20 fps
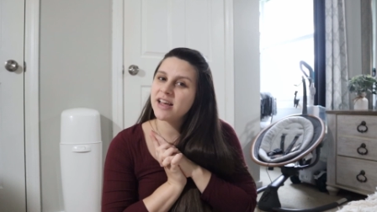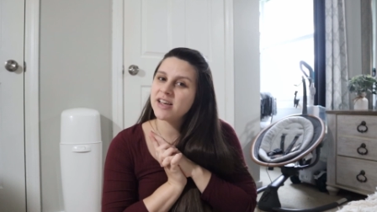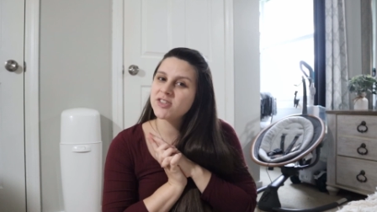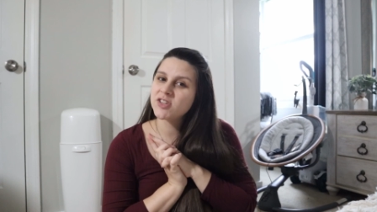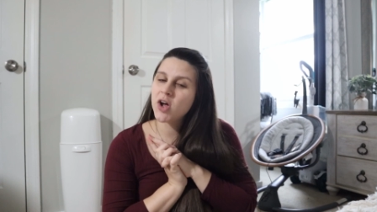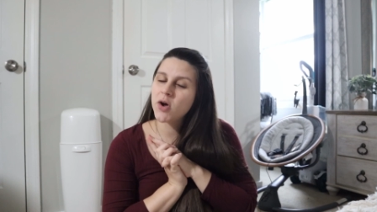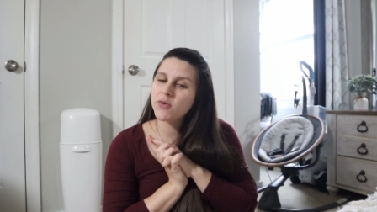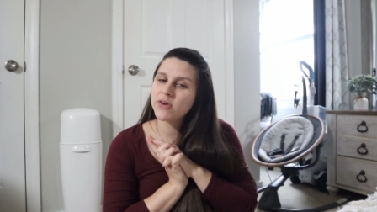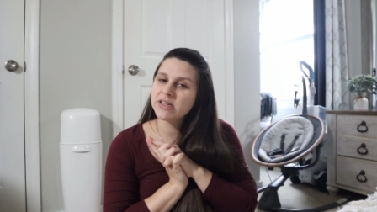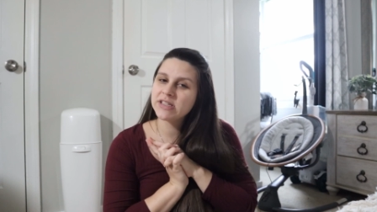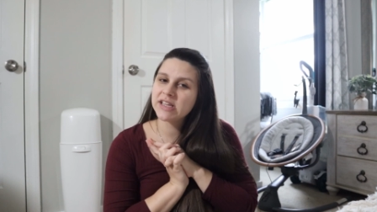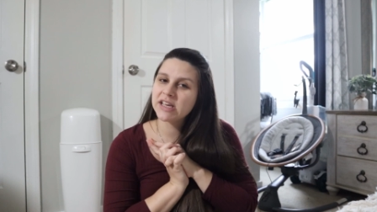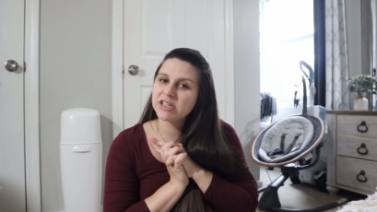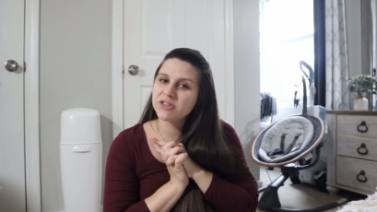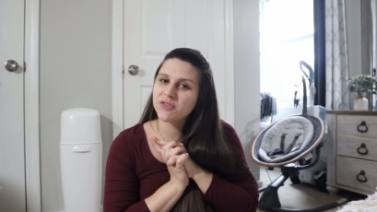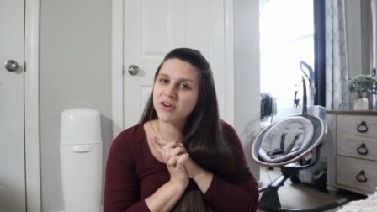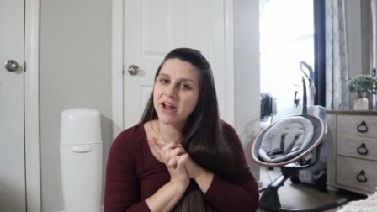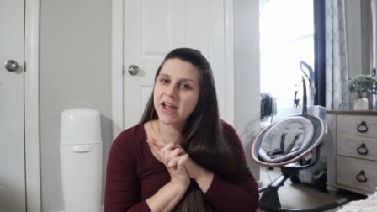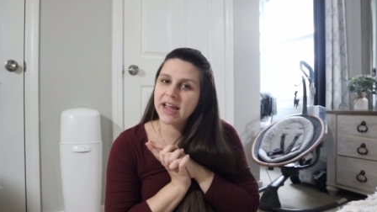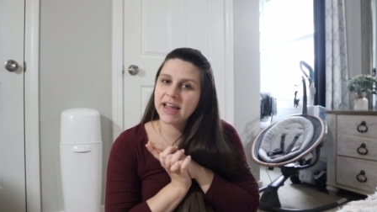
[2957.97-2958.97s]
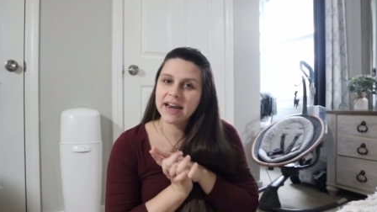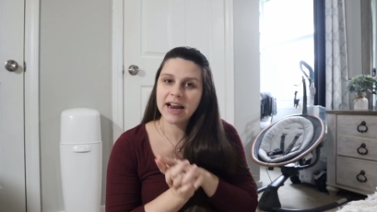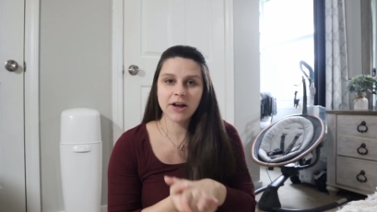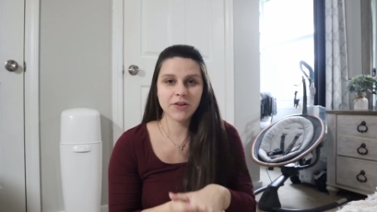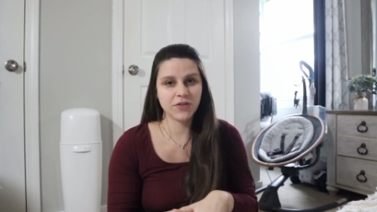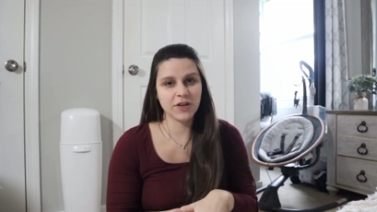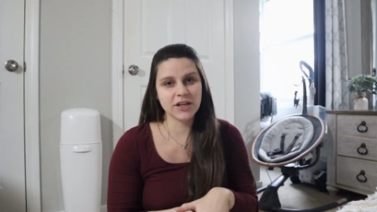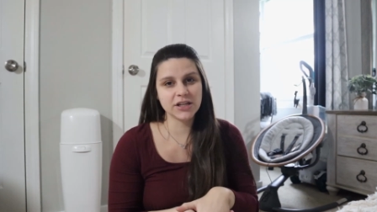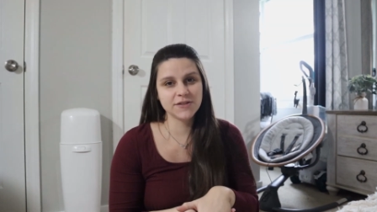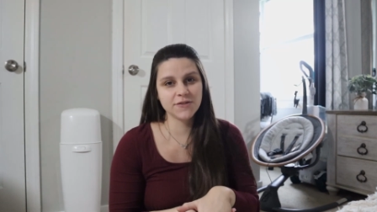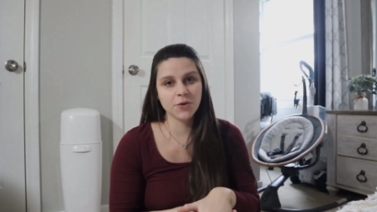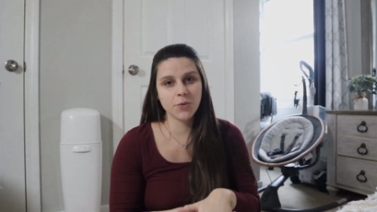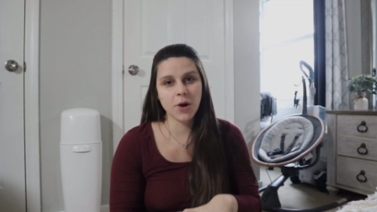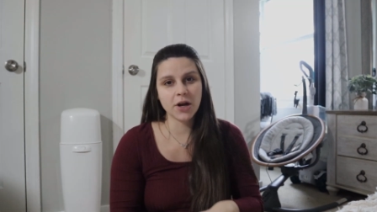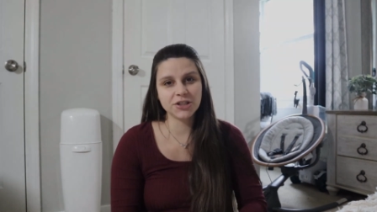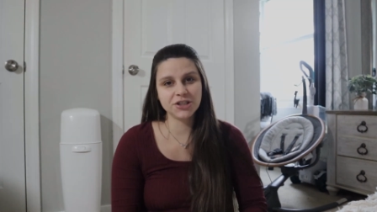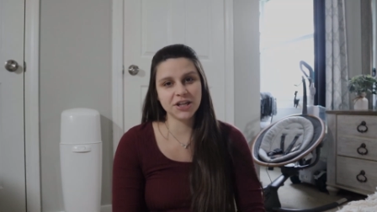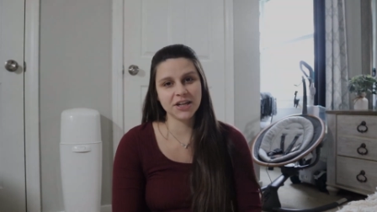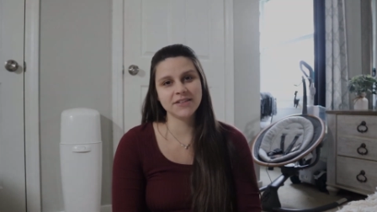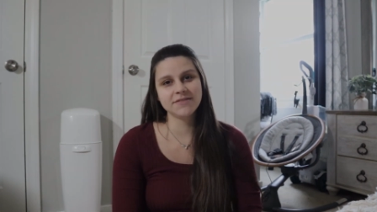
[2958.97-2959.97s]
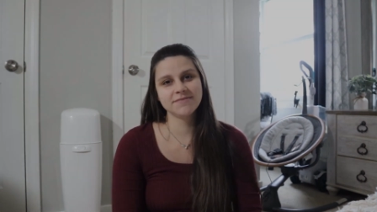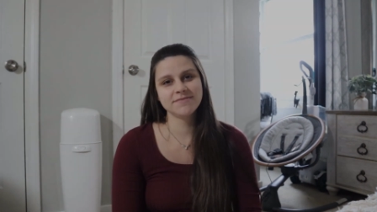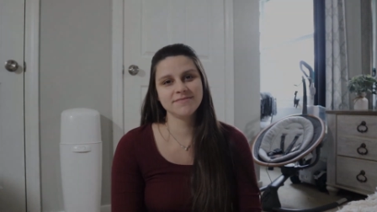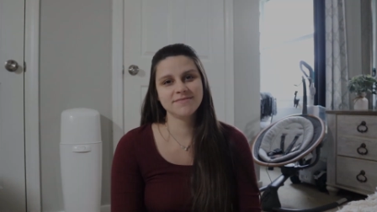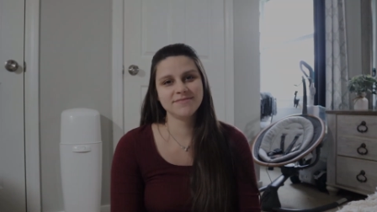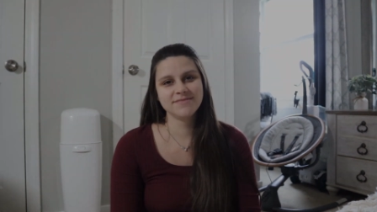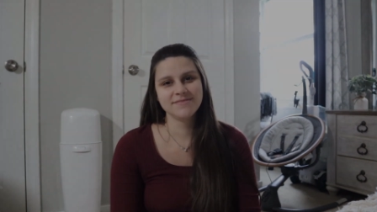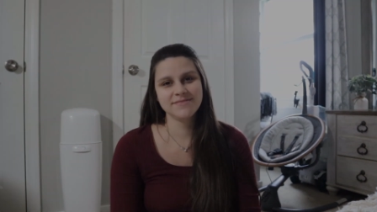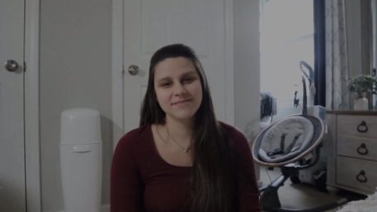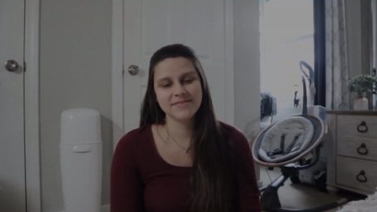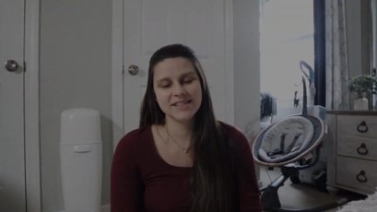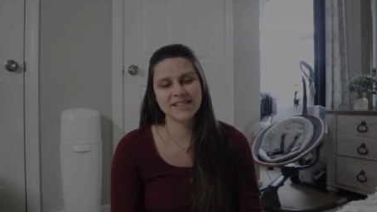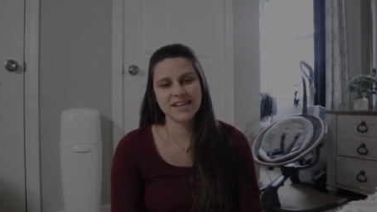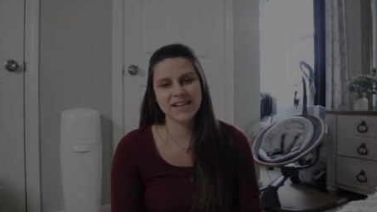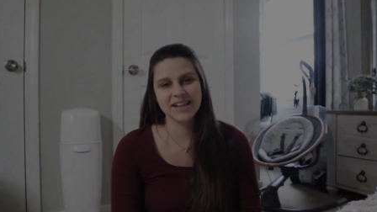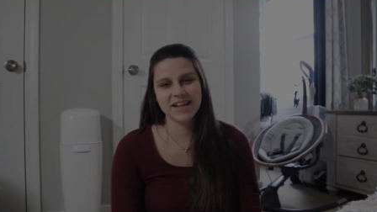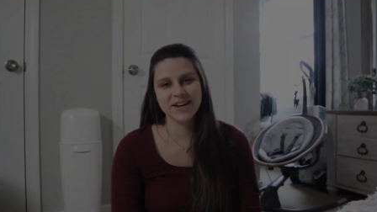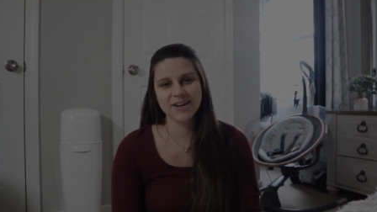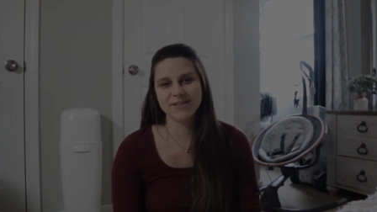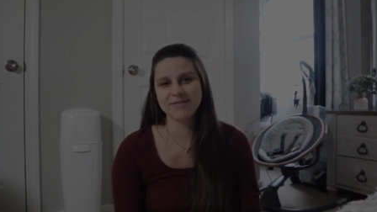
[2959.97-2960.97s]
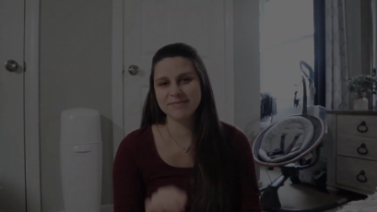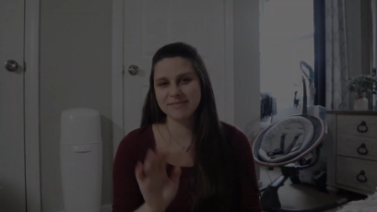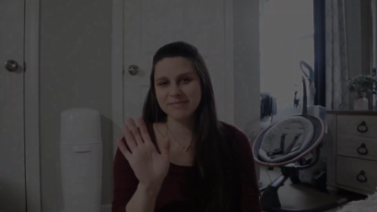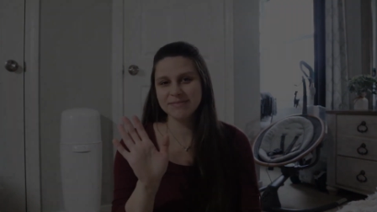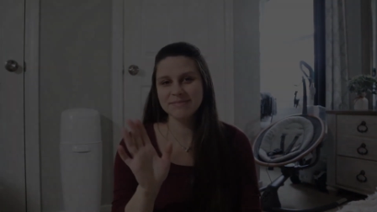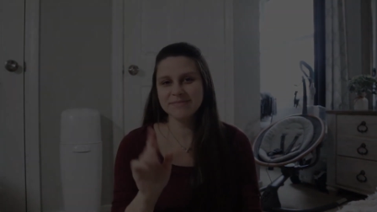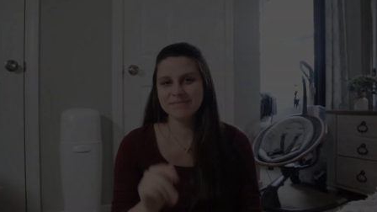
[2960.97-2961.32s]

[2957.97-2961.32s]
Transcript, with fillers: As always, thanks for hanging out. Thanks for watching. See you later.